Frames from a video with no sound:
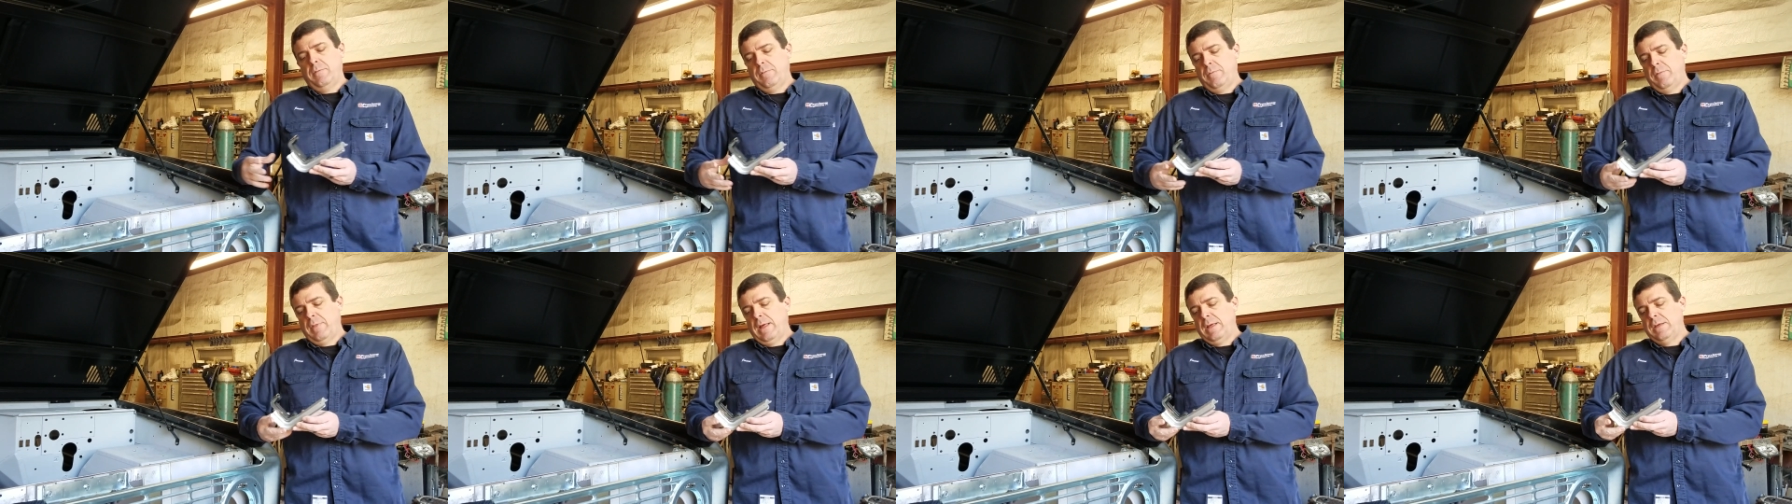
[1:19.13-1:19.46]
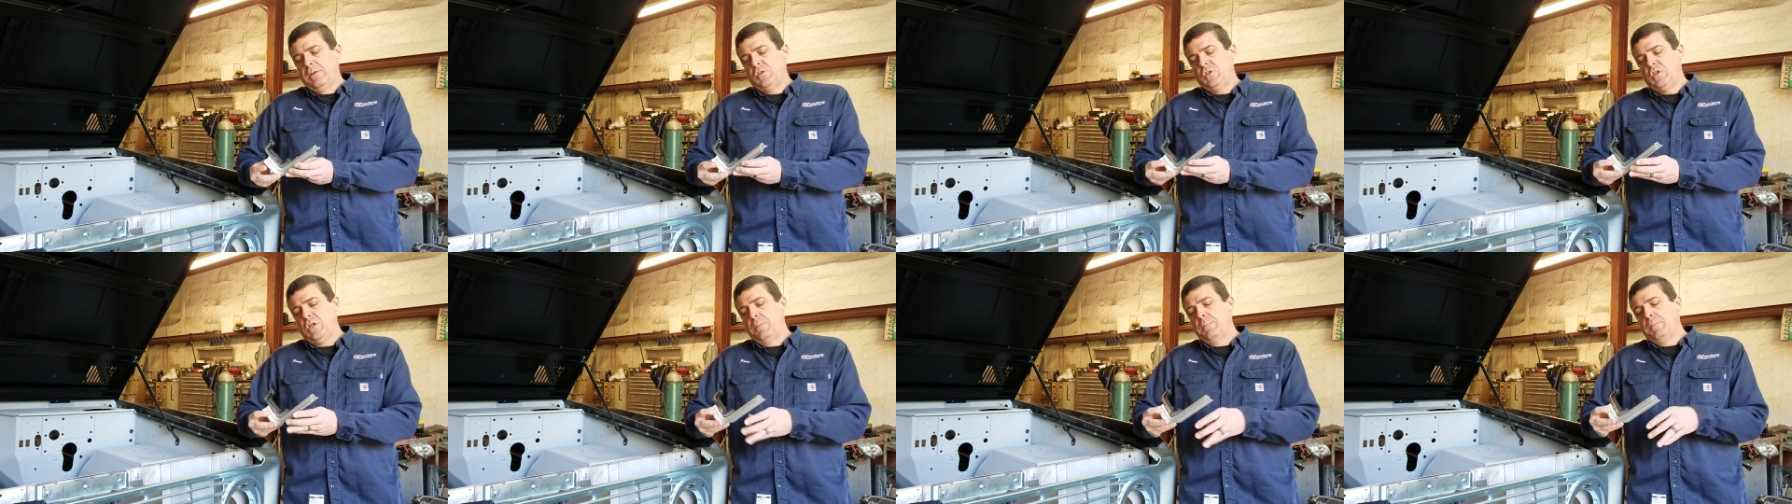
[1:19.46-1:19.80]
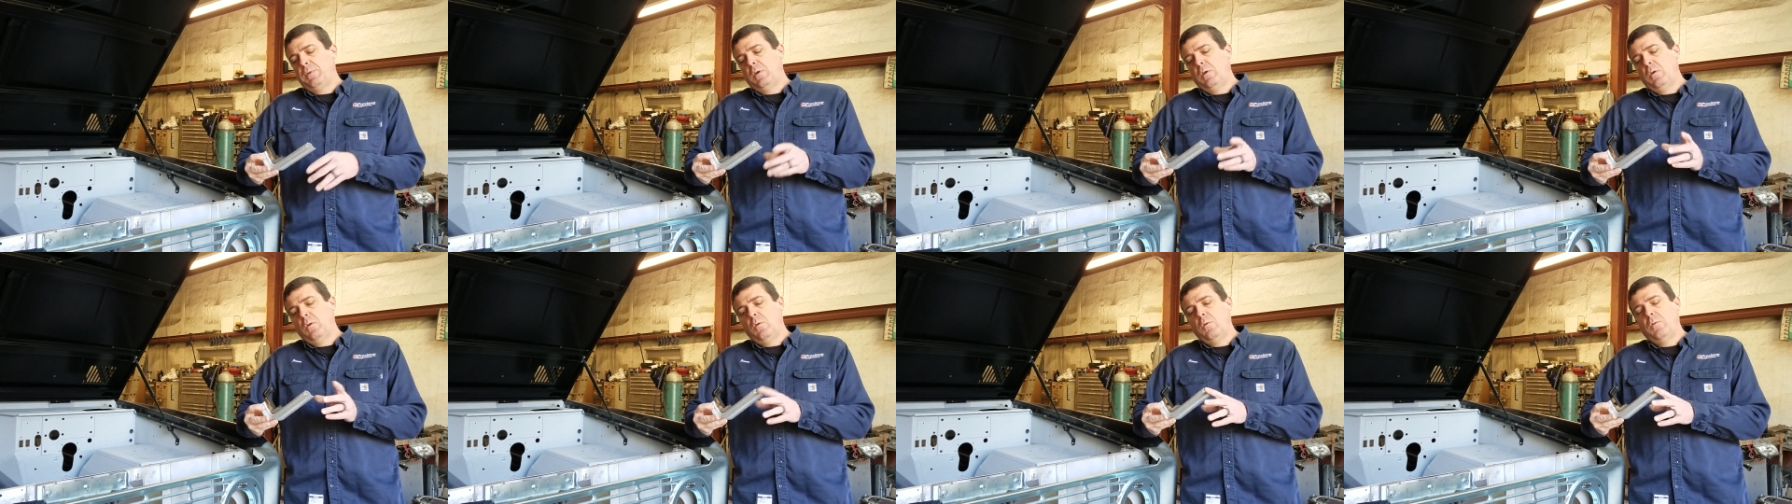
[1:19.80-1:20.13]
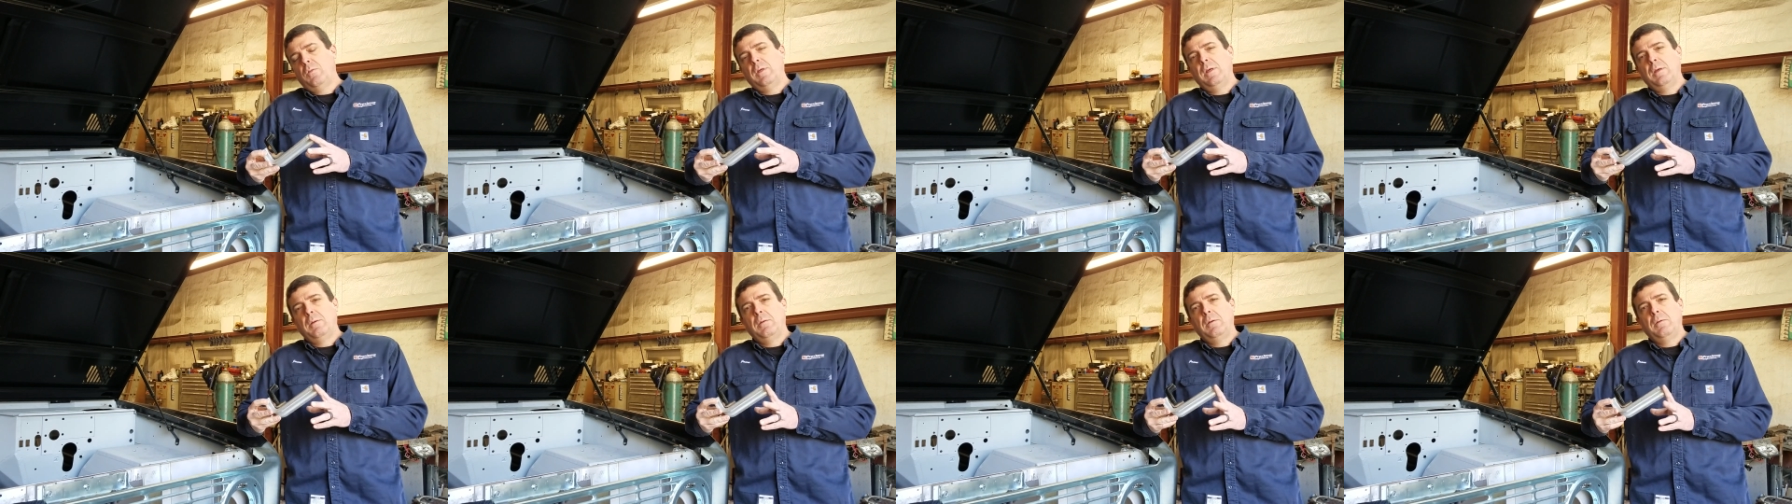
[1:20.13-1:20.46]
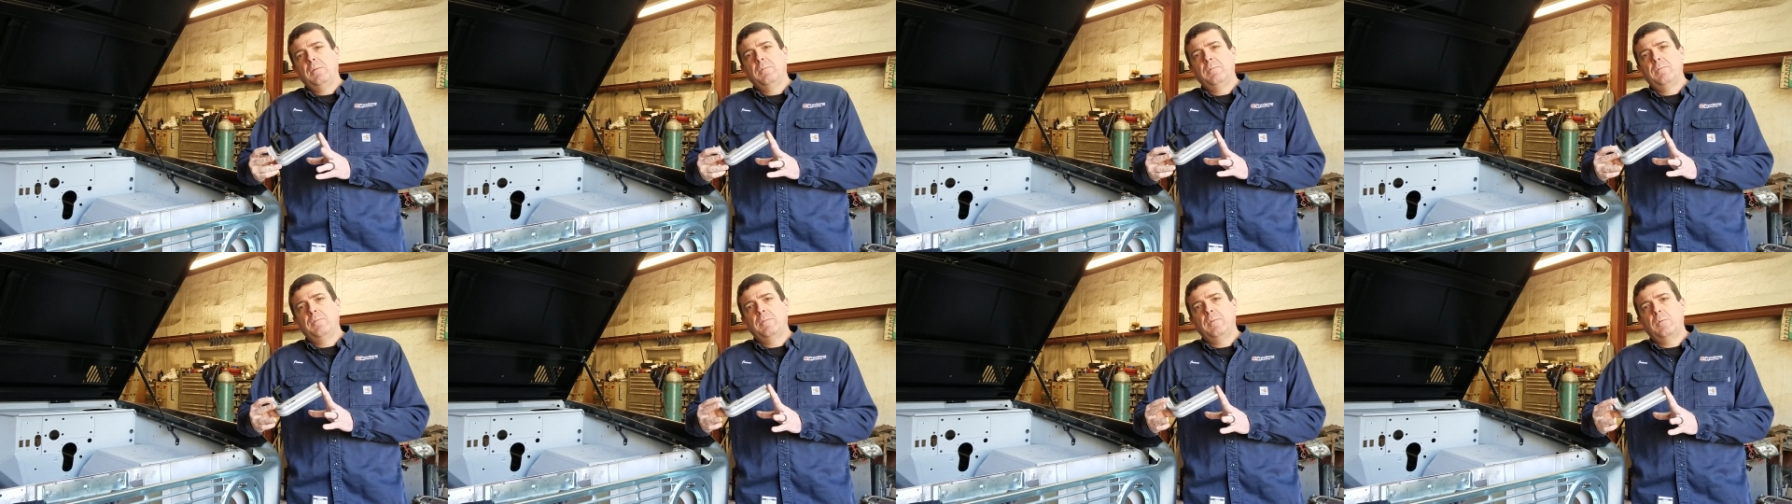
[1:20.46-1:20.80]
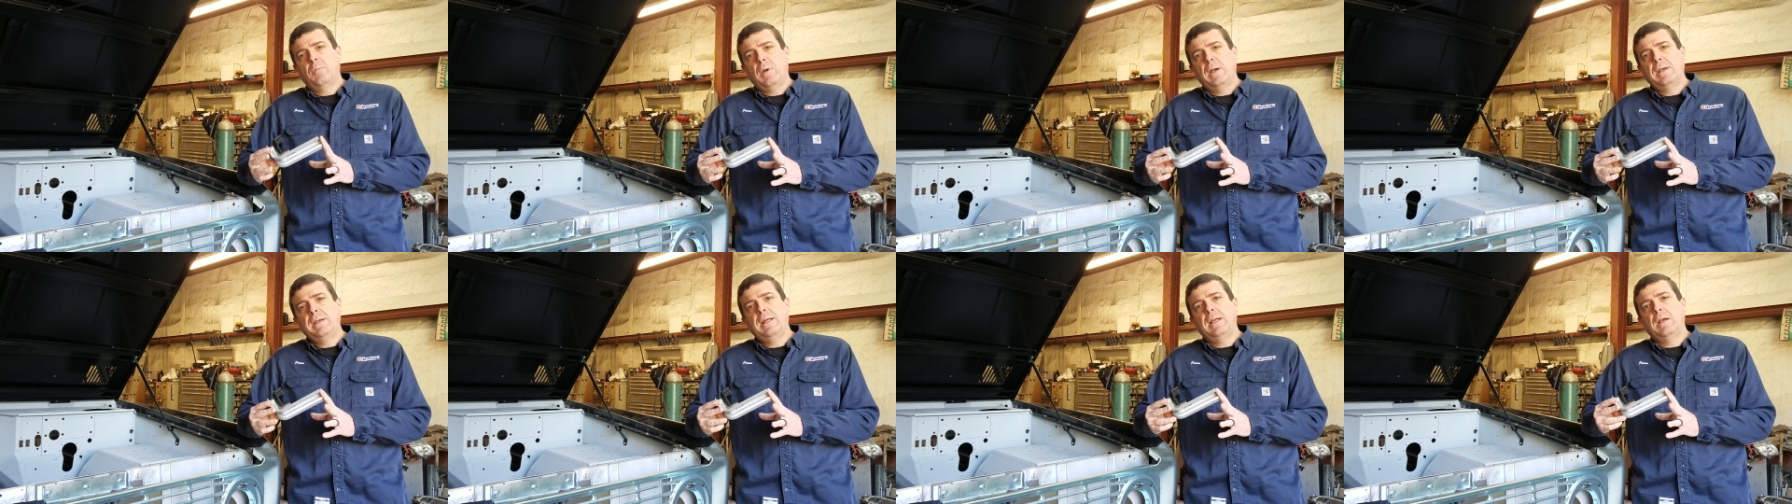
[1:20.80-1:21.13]
they ship you the
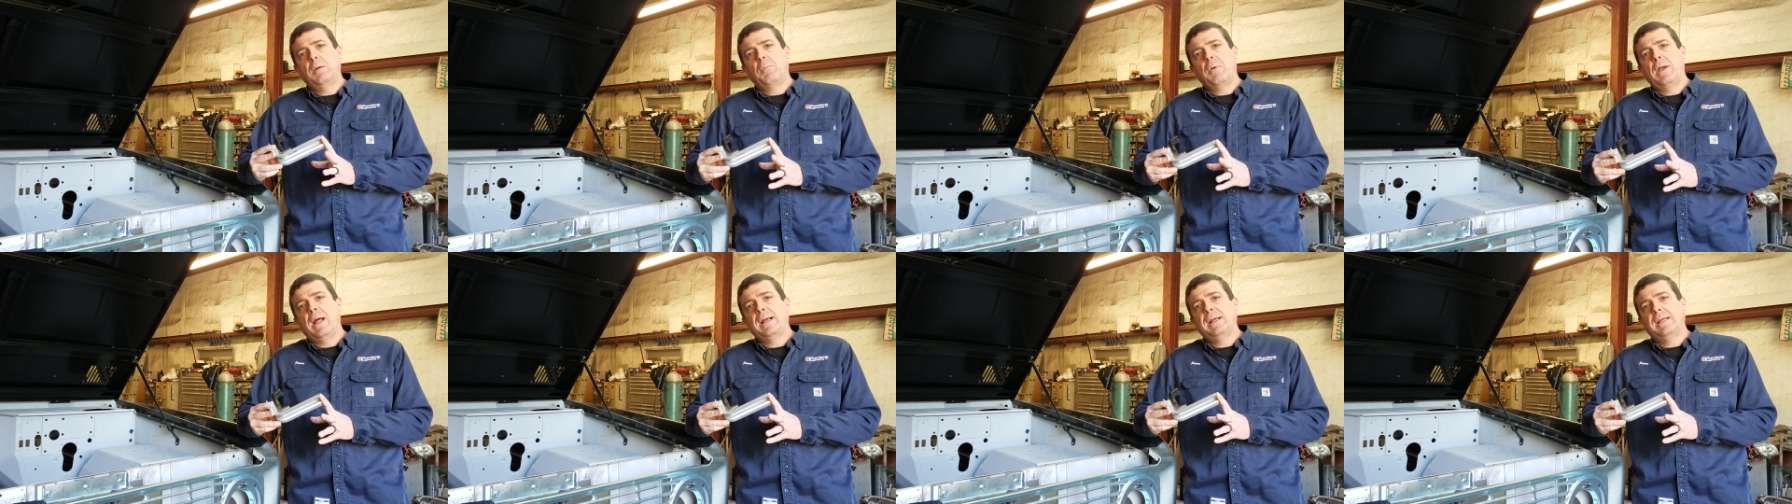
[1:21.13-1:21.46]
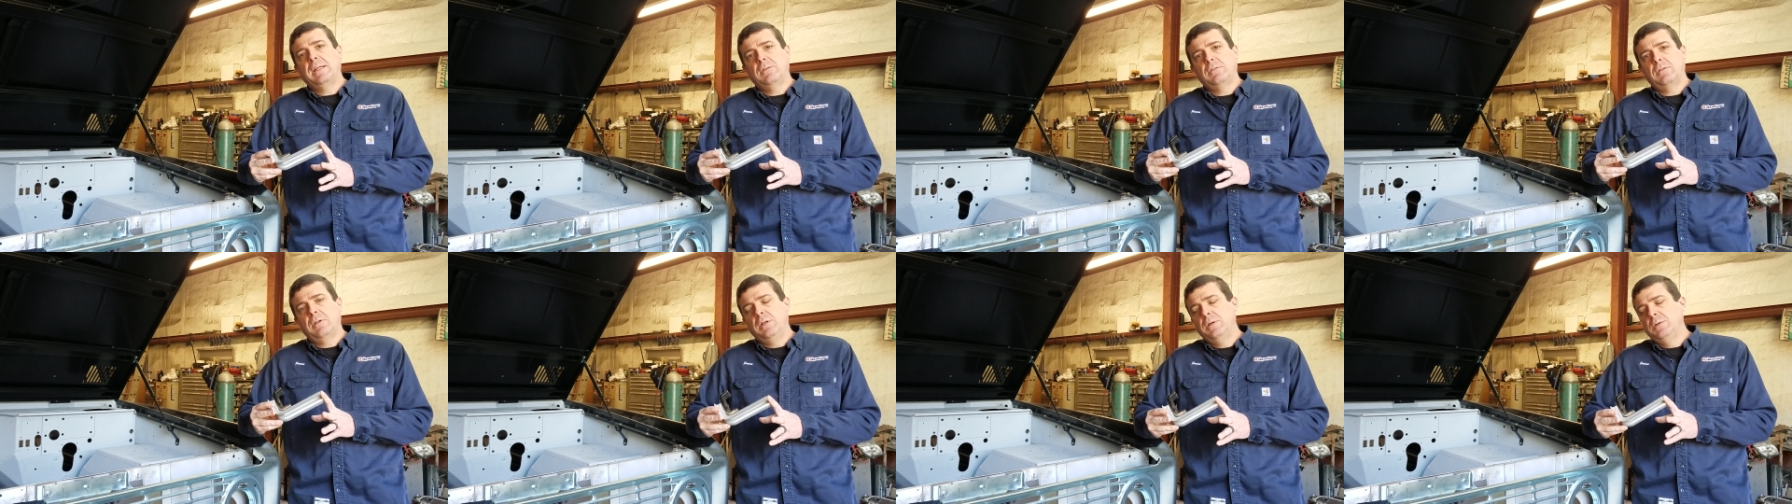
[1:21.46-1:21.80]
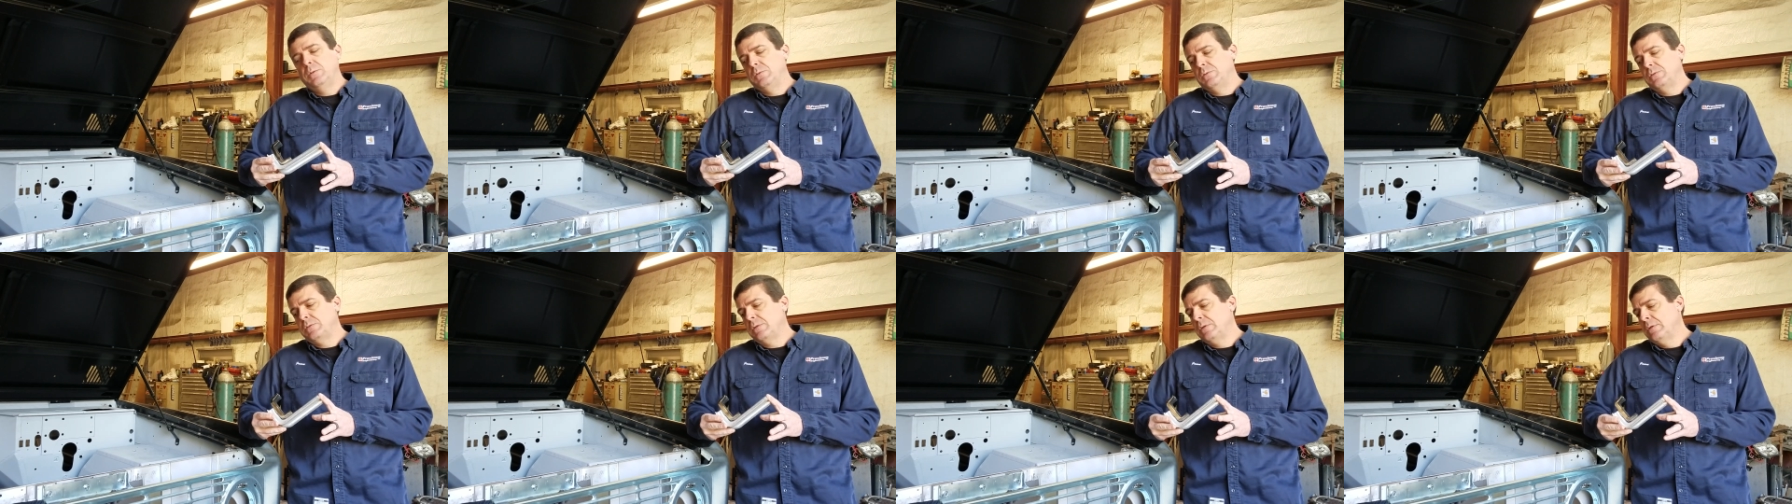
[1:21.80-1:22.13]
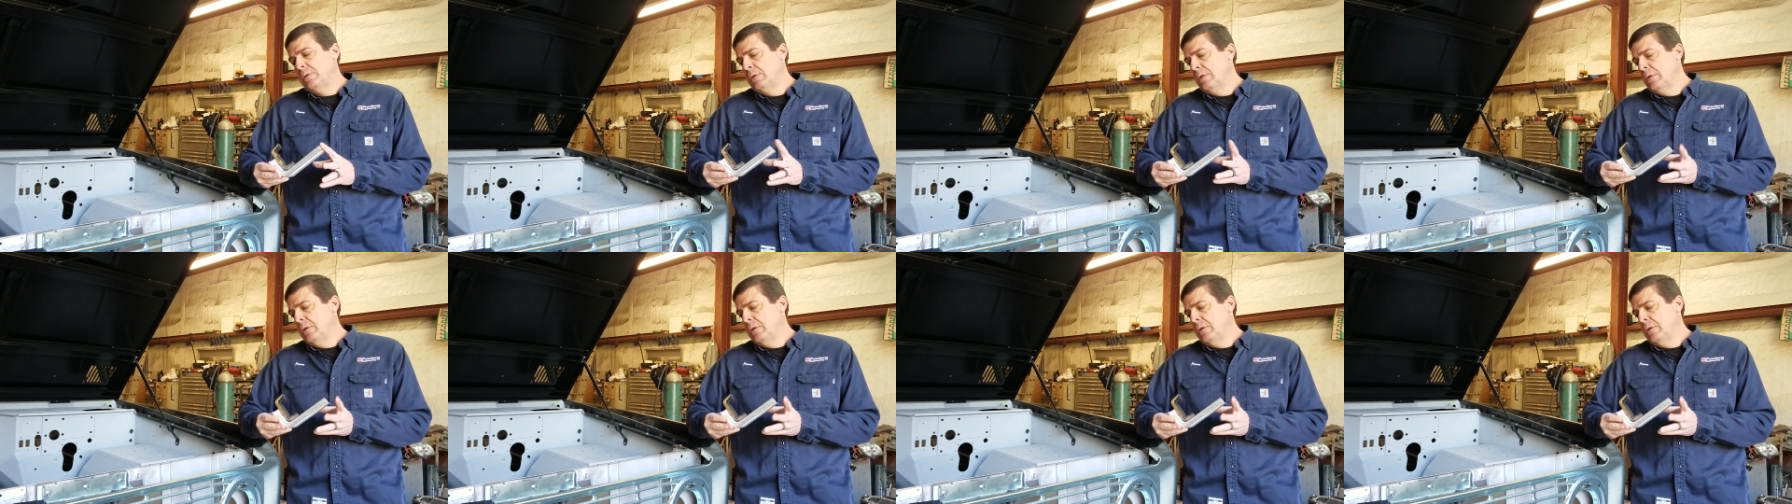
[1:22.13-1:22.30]
radiator brackets loose,